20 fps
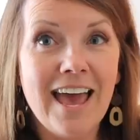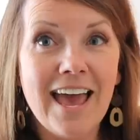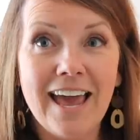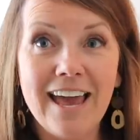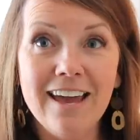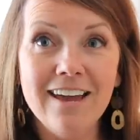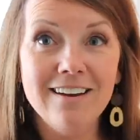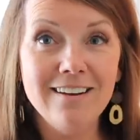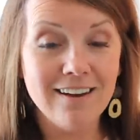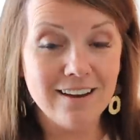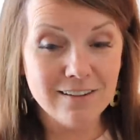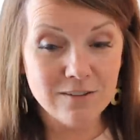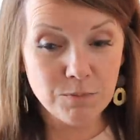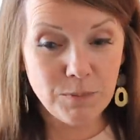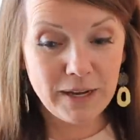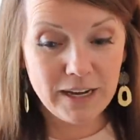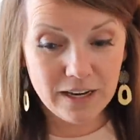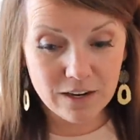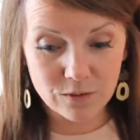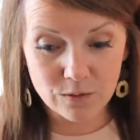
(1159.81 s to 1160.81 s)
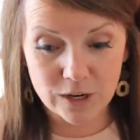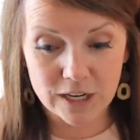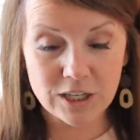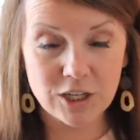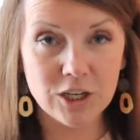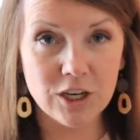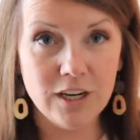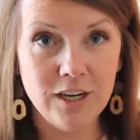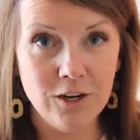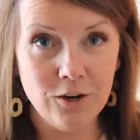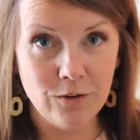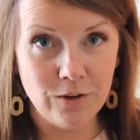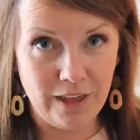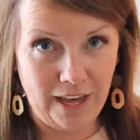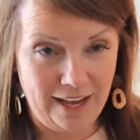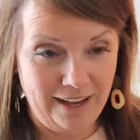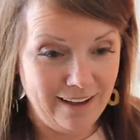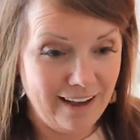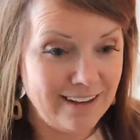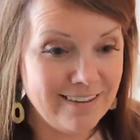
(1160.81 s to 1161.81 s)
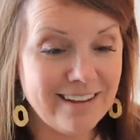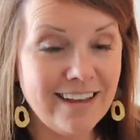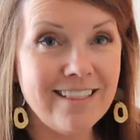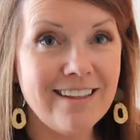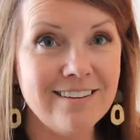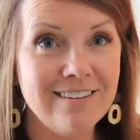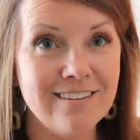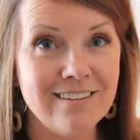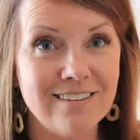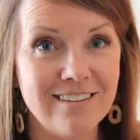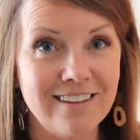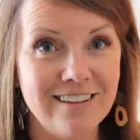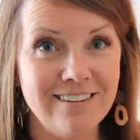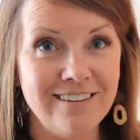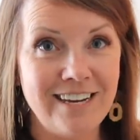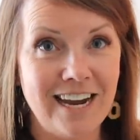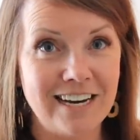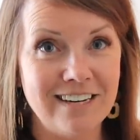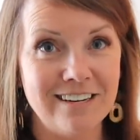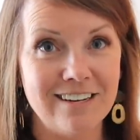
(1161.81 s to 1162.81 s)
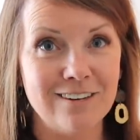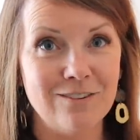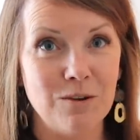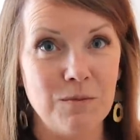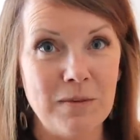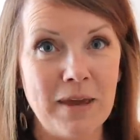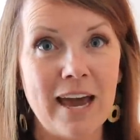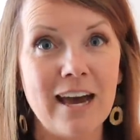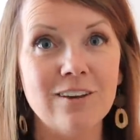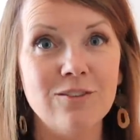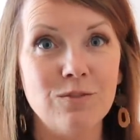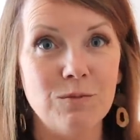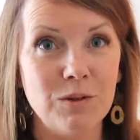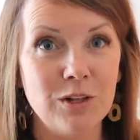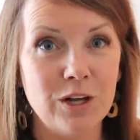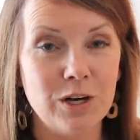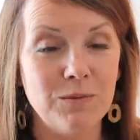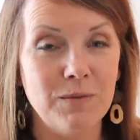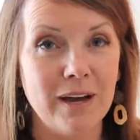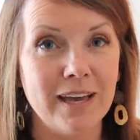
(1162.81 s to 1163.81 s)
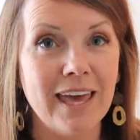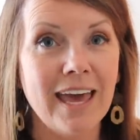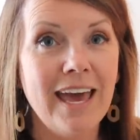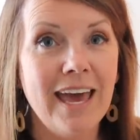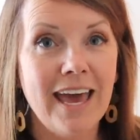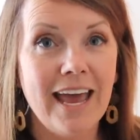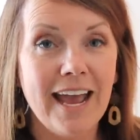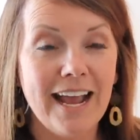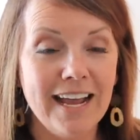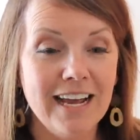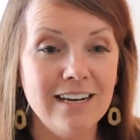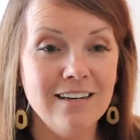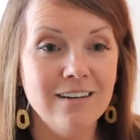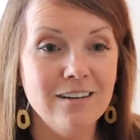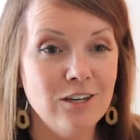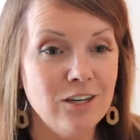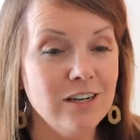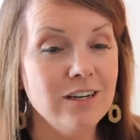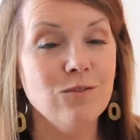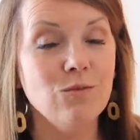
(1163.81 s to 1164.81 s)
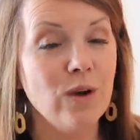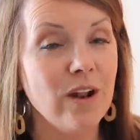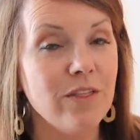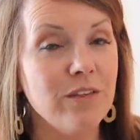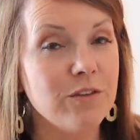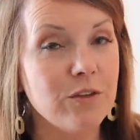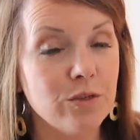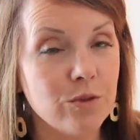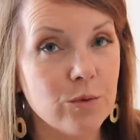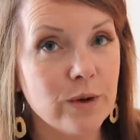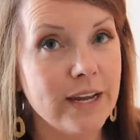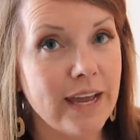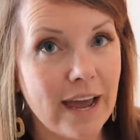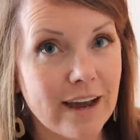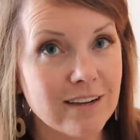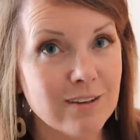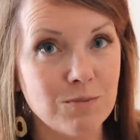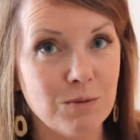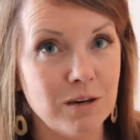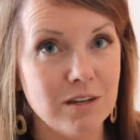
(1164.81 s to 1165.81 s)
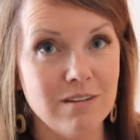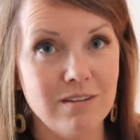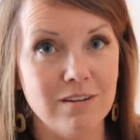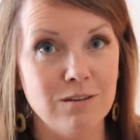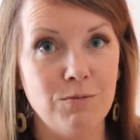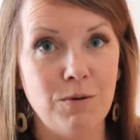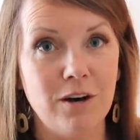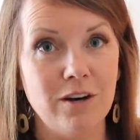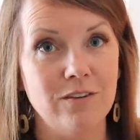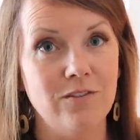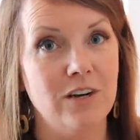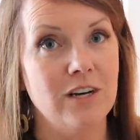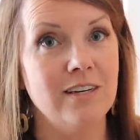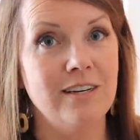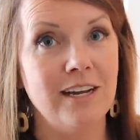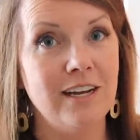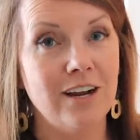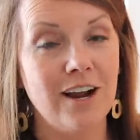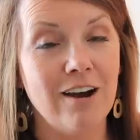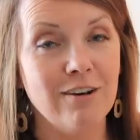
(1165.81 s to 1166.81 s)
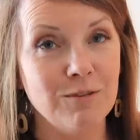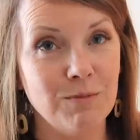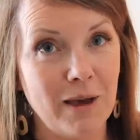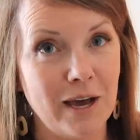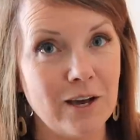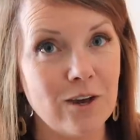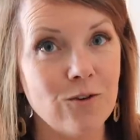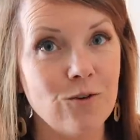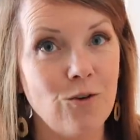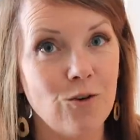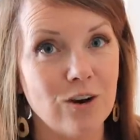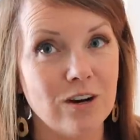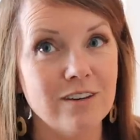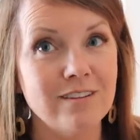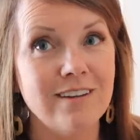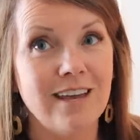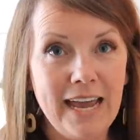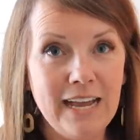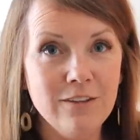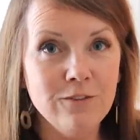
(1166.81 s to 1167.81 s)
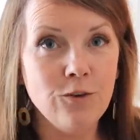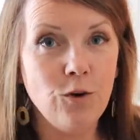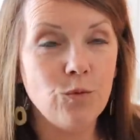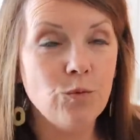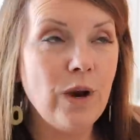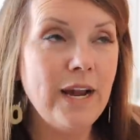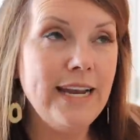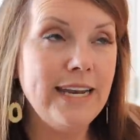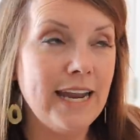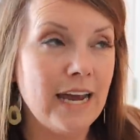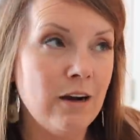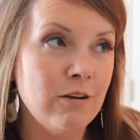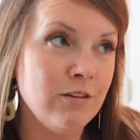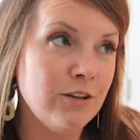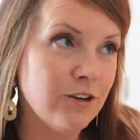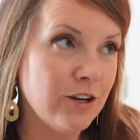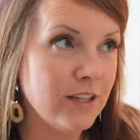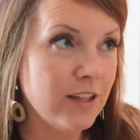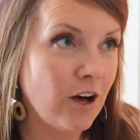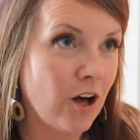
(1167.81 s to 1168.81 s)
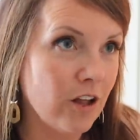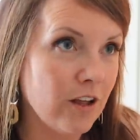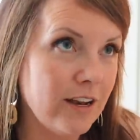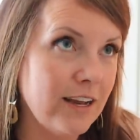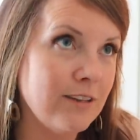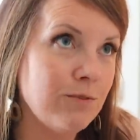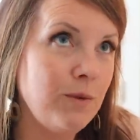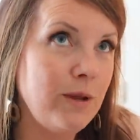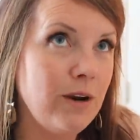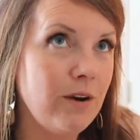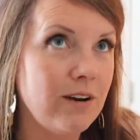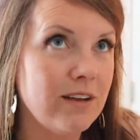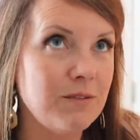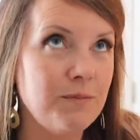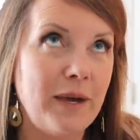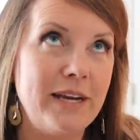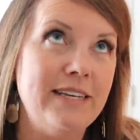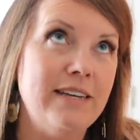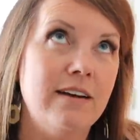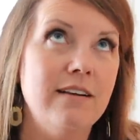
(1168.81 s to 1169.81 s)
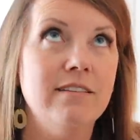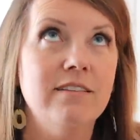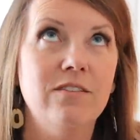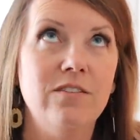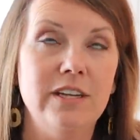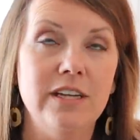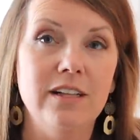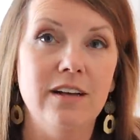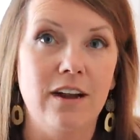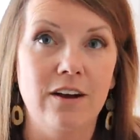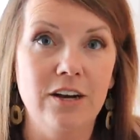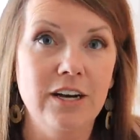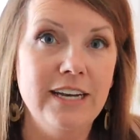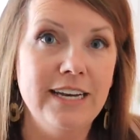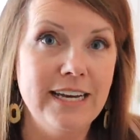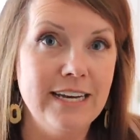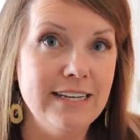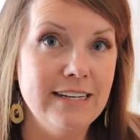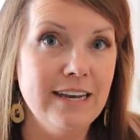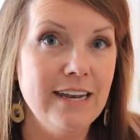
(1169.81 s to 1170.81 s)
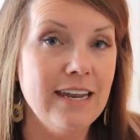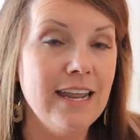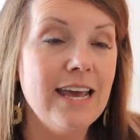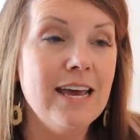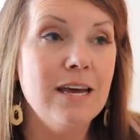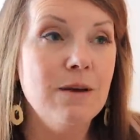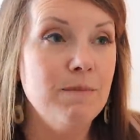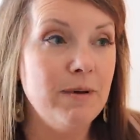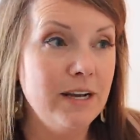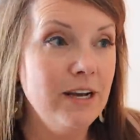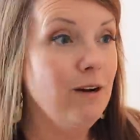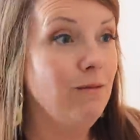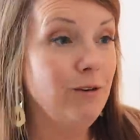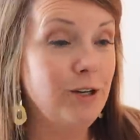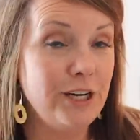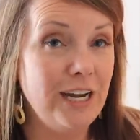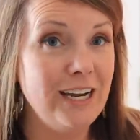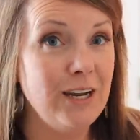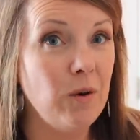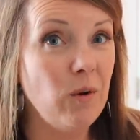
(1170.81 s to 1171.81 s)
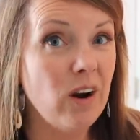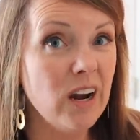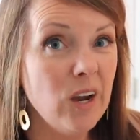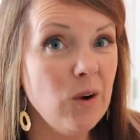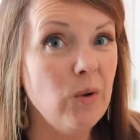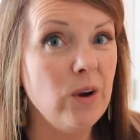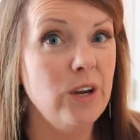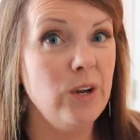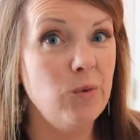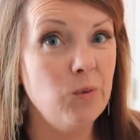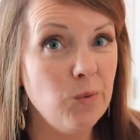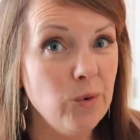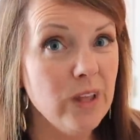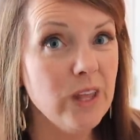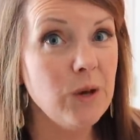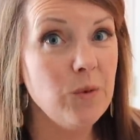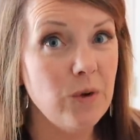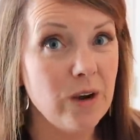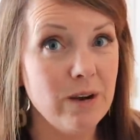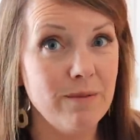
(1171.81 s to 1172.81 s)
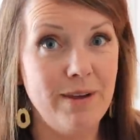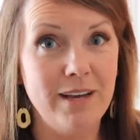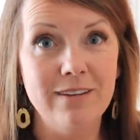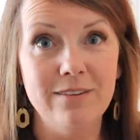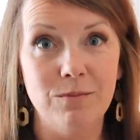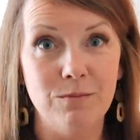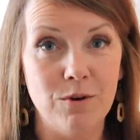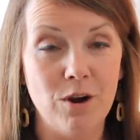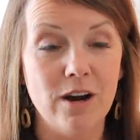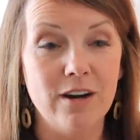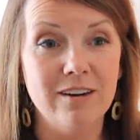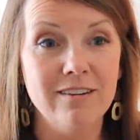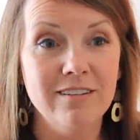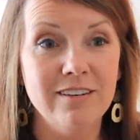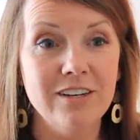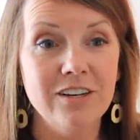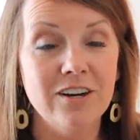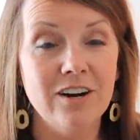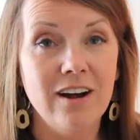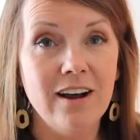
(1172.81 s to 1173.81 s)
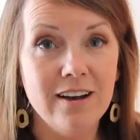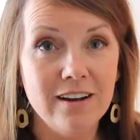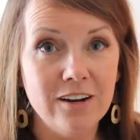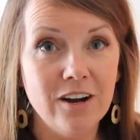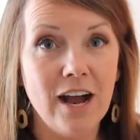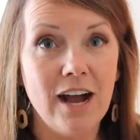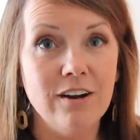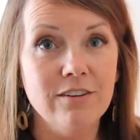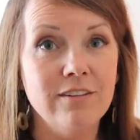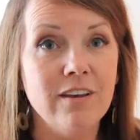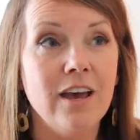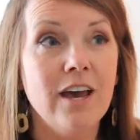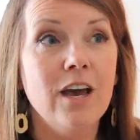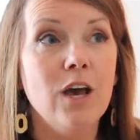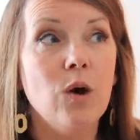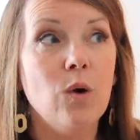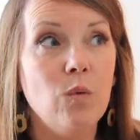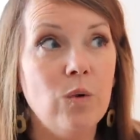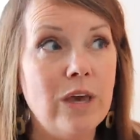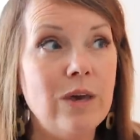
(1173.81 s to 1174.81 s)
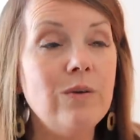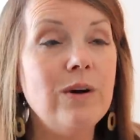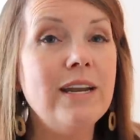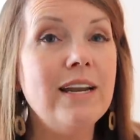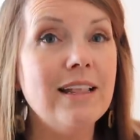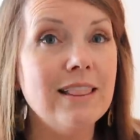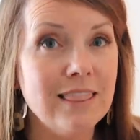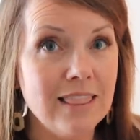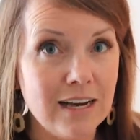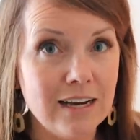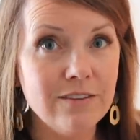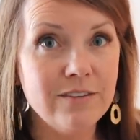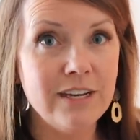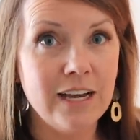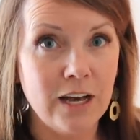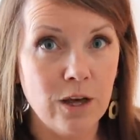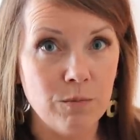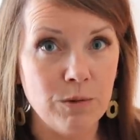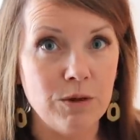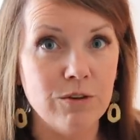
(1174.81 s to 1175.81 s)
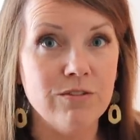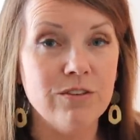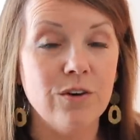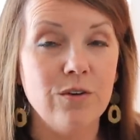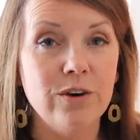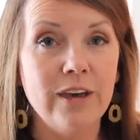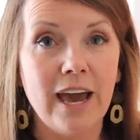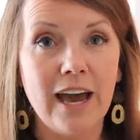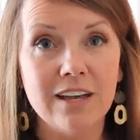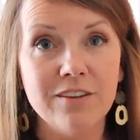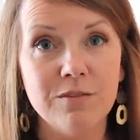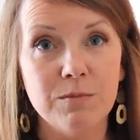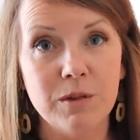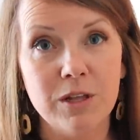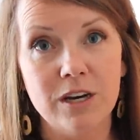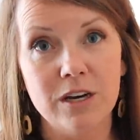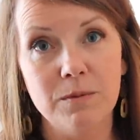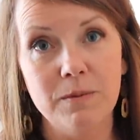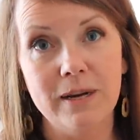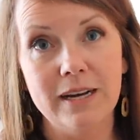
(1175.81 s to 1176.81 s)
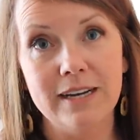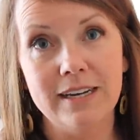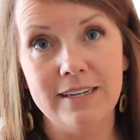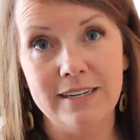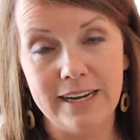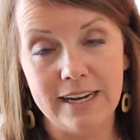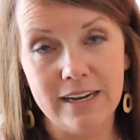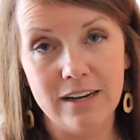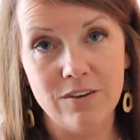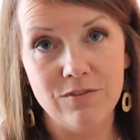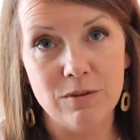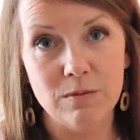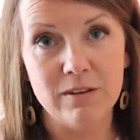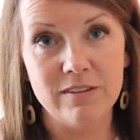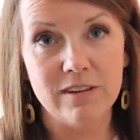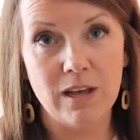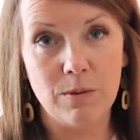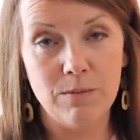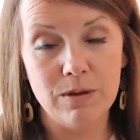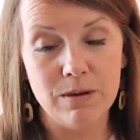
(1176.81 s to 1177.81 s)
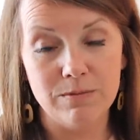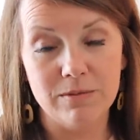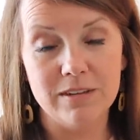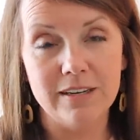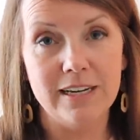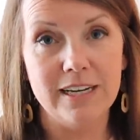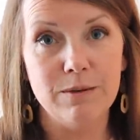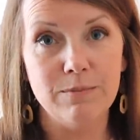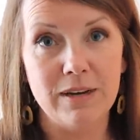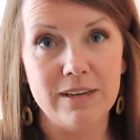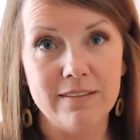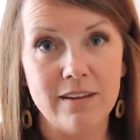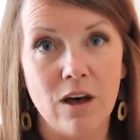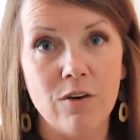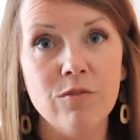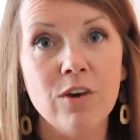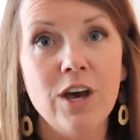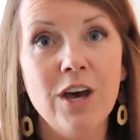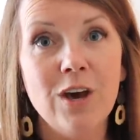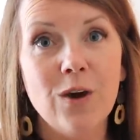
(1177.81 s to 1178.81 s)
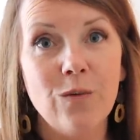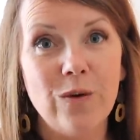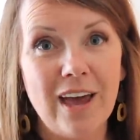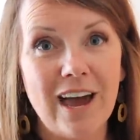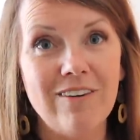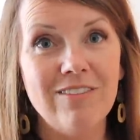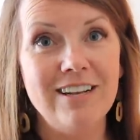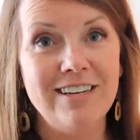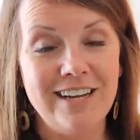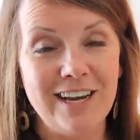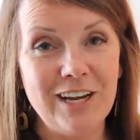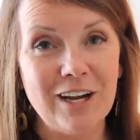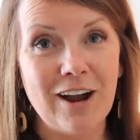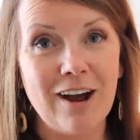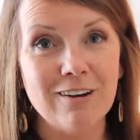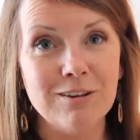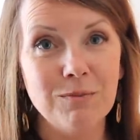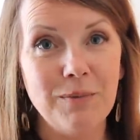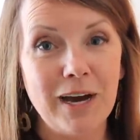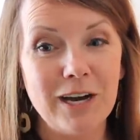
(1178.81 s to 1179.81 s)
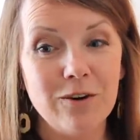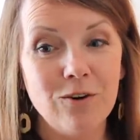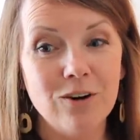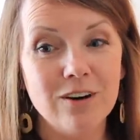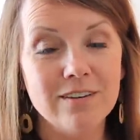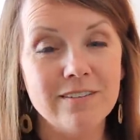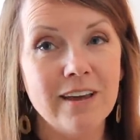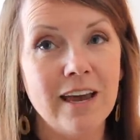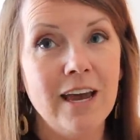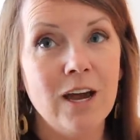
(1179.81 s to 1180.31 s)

And speaking of which, you know, I said this tactic is from Cass from Clutterbag, and she is one of the 3 experts as part of our Take Your House Back course. And so right now during the holidays, we don't expect tons of decluttering to get done, but come January when you really want to make some progress in your house, we would love to help you. So Cass from Clutterbug, Dana from A Slob Comes Clean, and myself, we have the Take Your House Back course,